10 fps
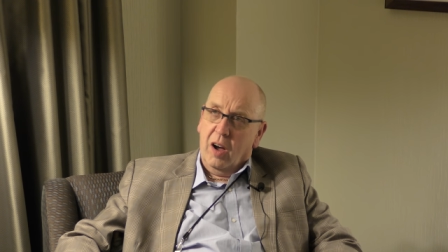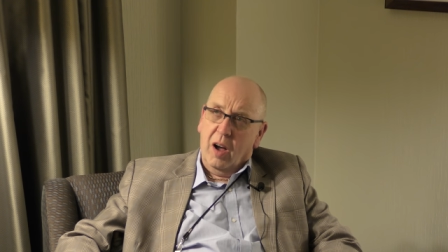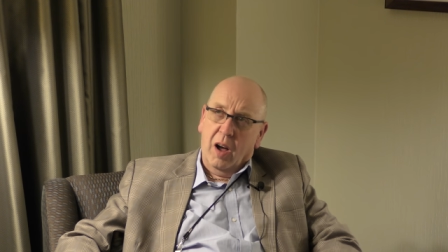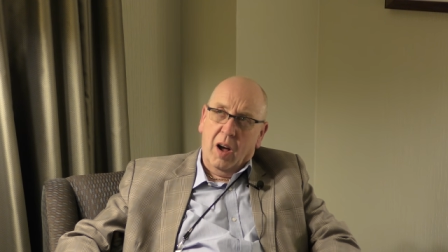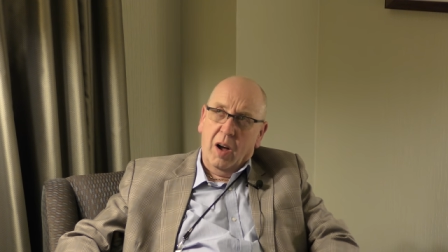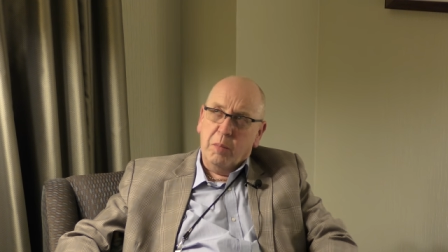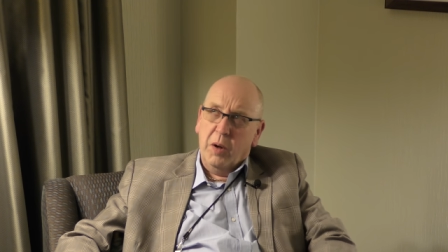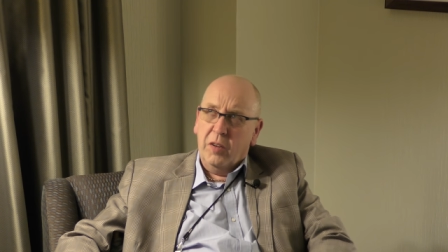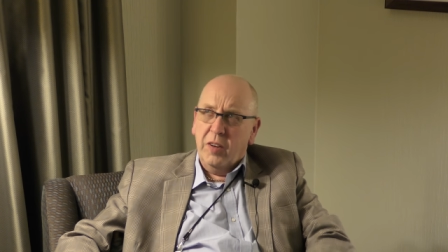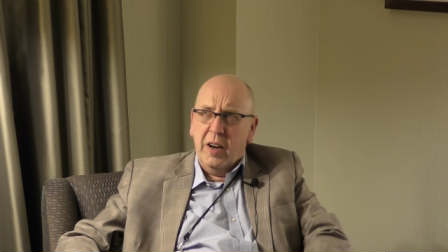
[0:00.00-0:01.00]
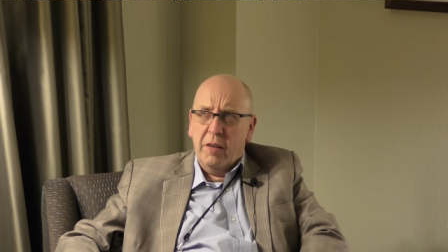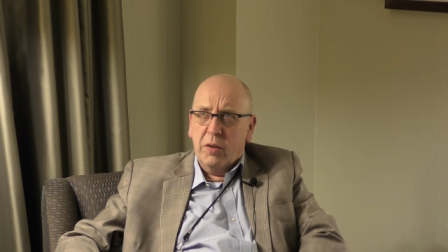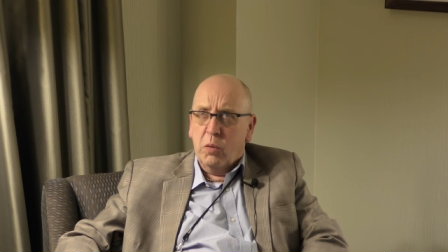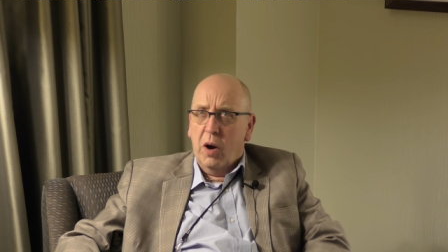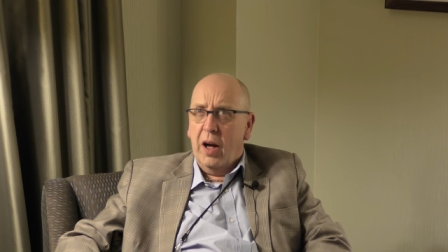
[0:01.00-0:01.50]
I personally never
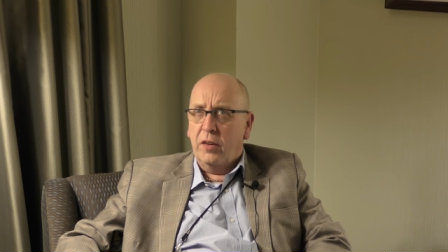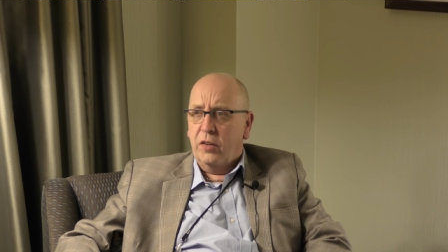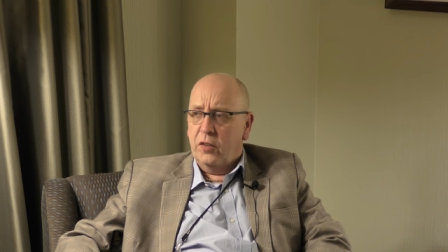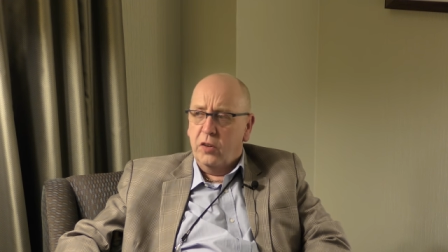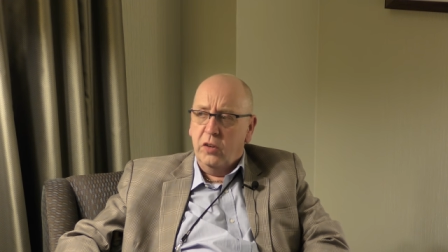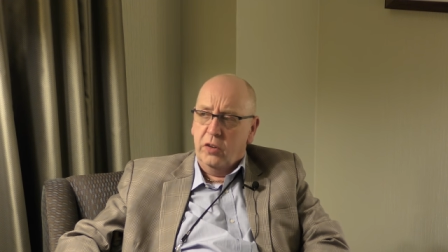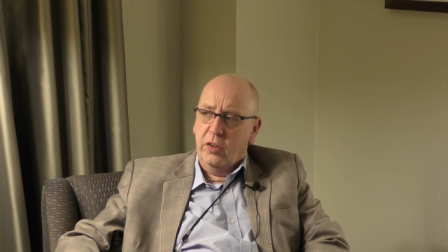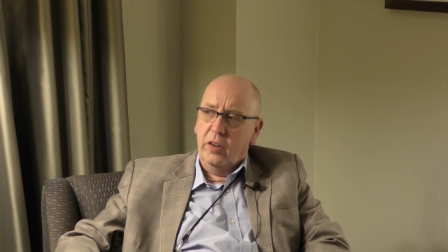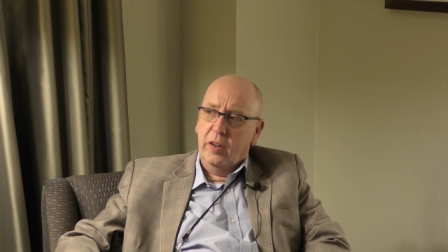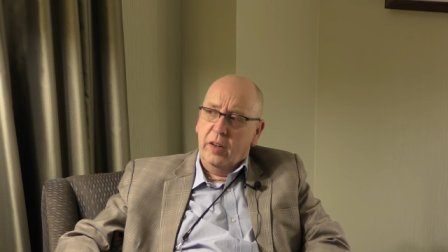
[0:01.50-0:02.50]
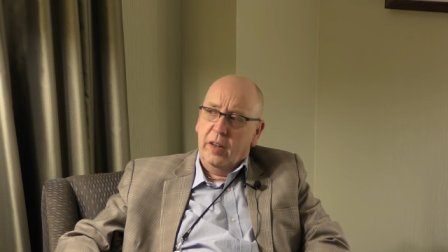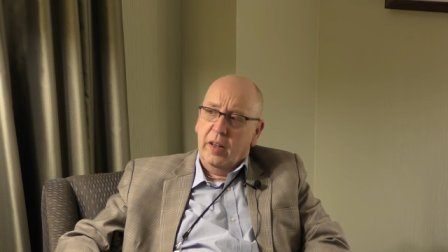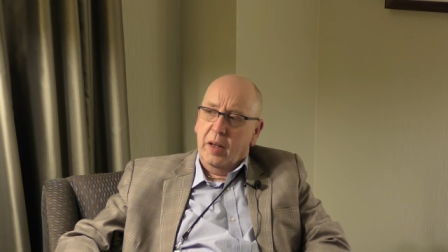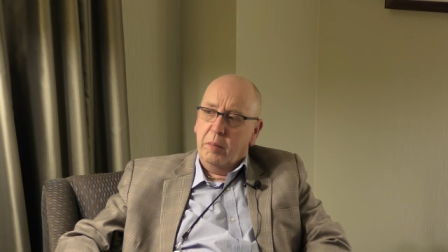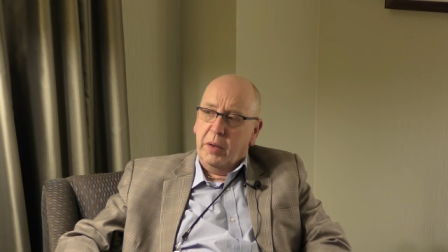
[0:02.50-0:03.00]
quite understood
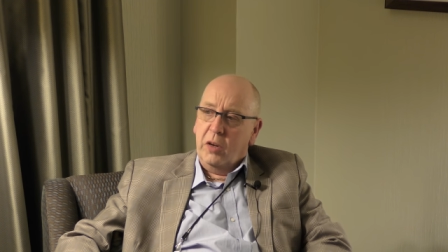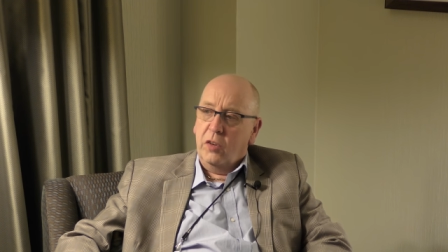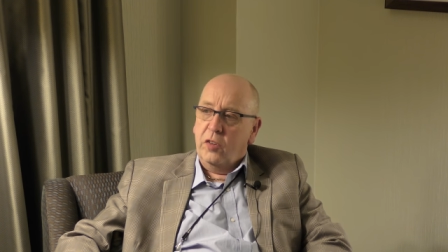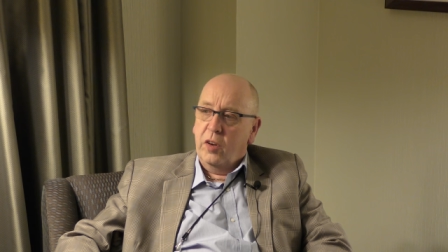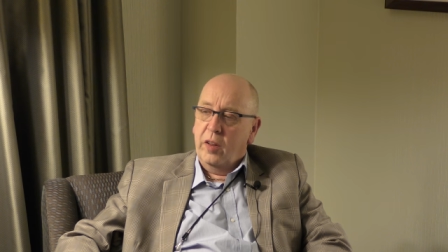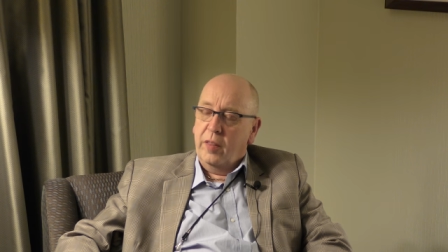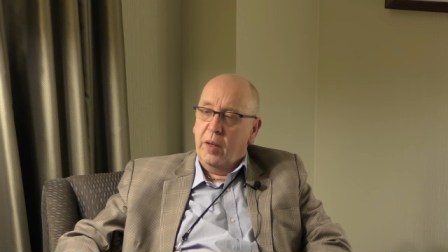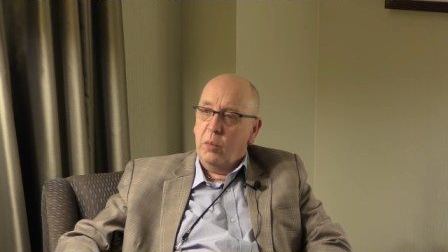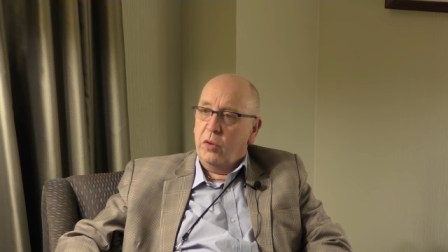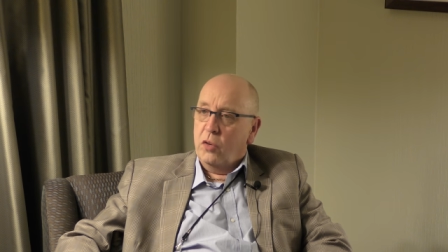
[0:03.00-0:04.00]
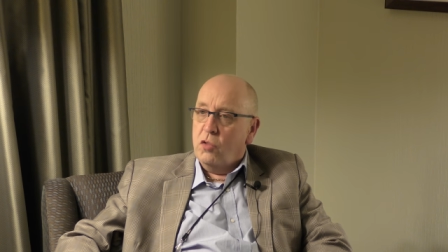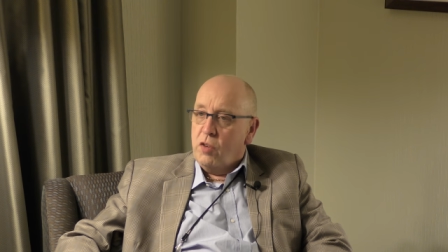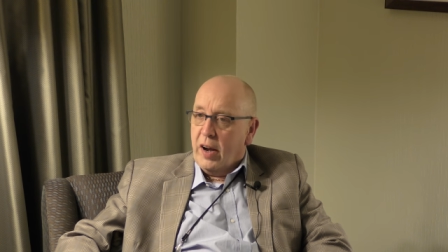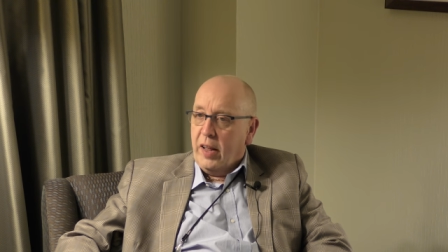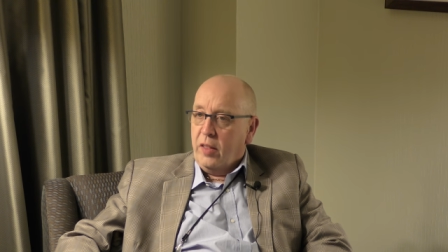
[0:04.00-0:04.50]
because there was
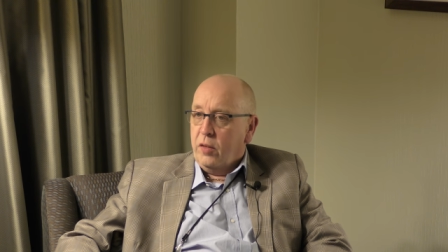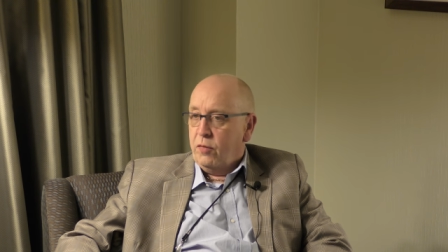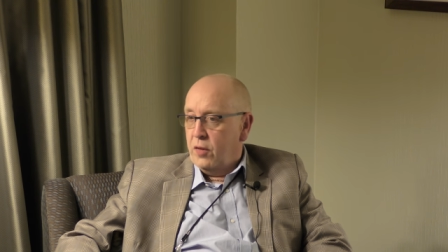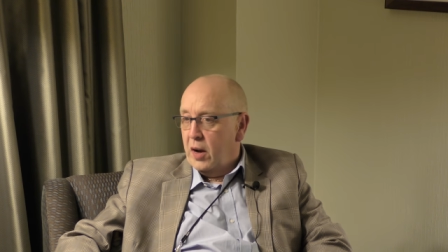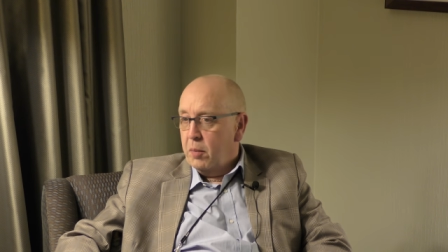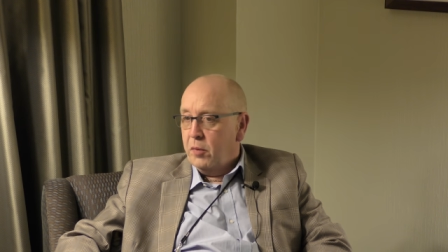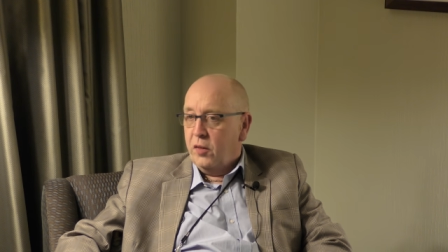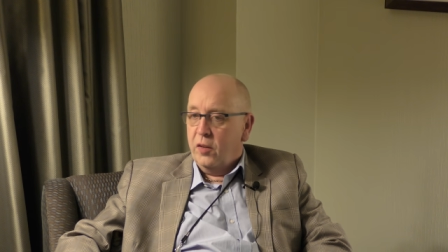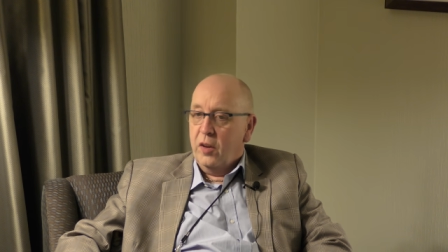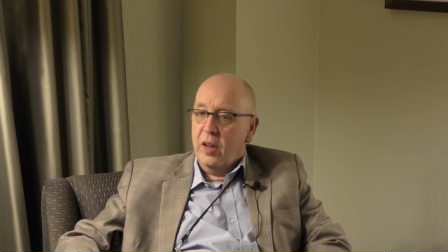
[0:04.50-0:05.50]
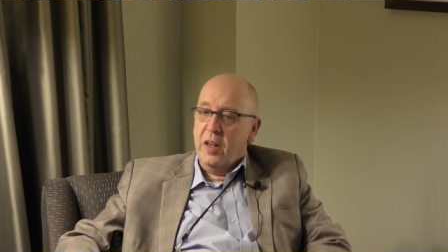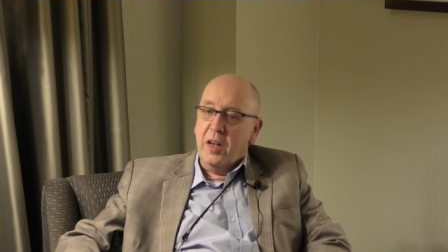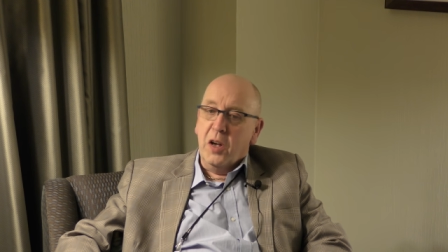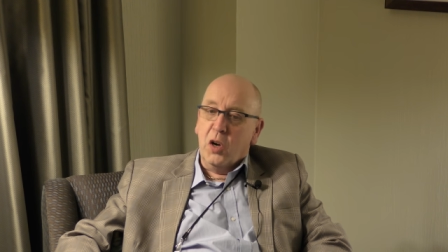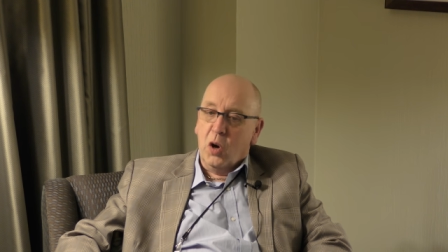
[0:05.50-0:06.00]
already the Philips
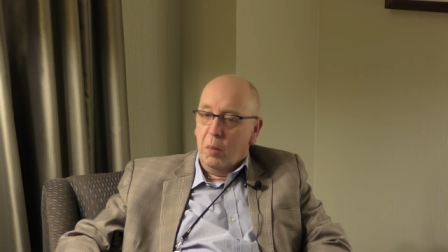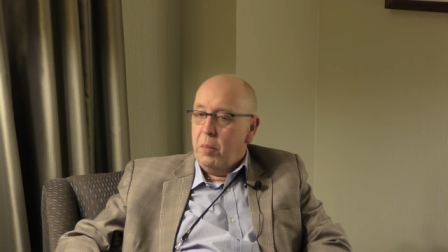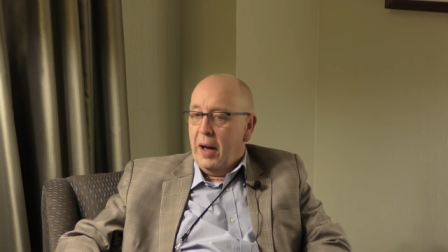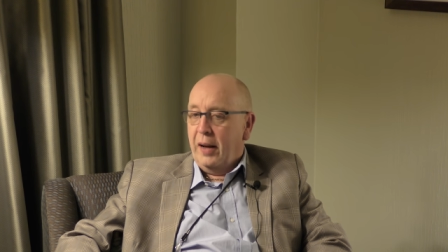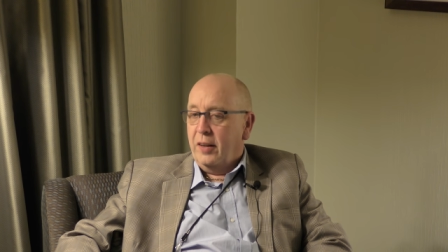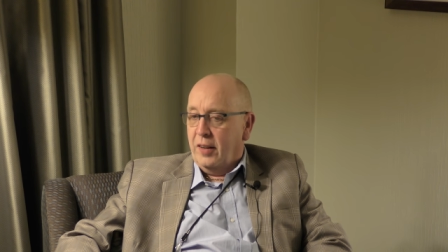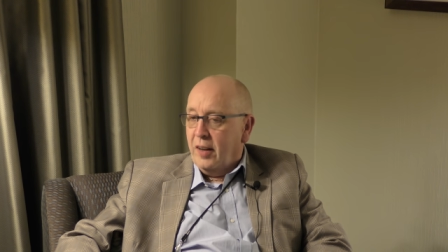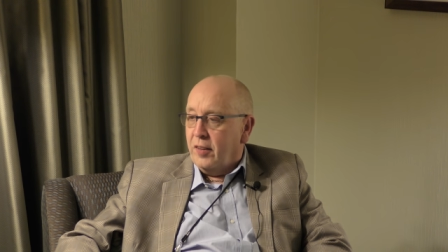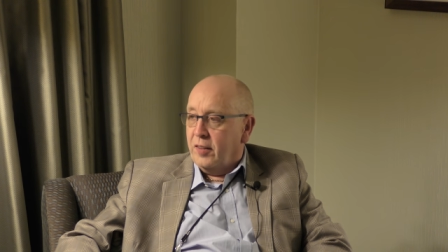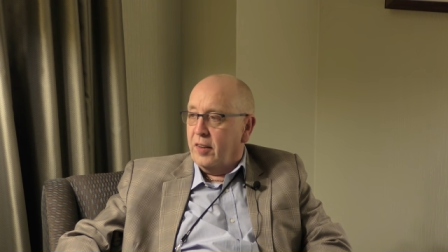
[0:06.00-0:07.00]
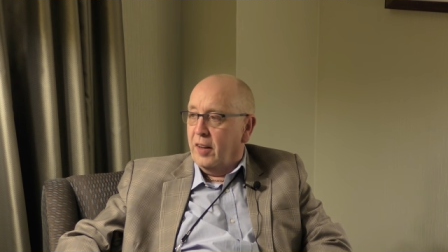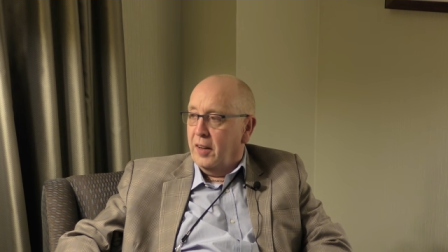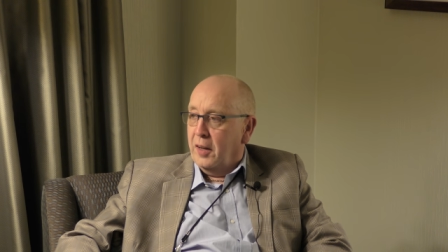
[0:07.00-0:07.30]
compact disc